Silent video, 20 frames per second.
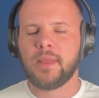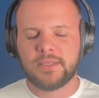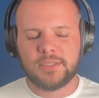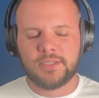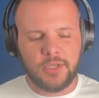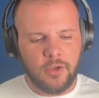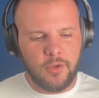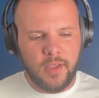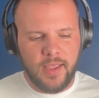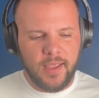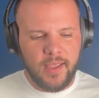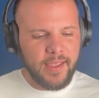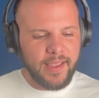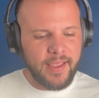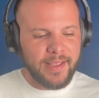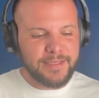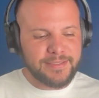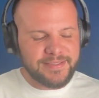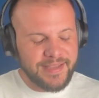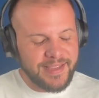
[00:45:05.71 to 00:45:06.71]
And so
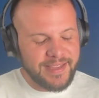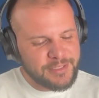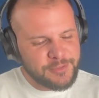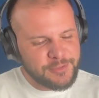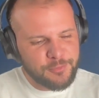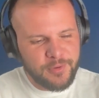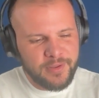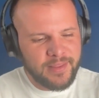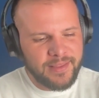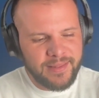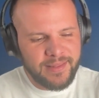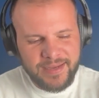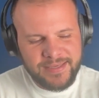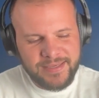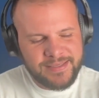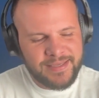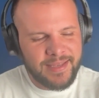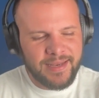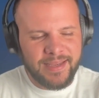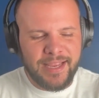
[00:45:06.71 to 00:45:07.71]
it, it's really, like I
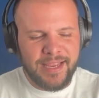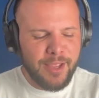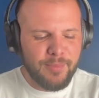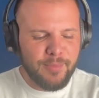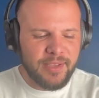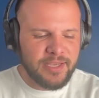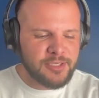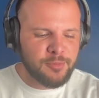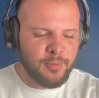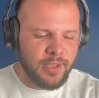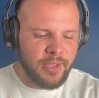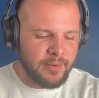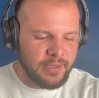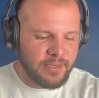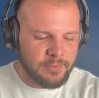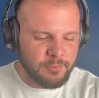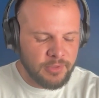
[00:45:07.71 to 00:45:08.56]
said, it can't be explained,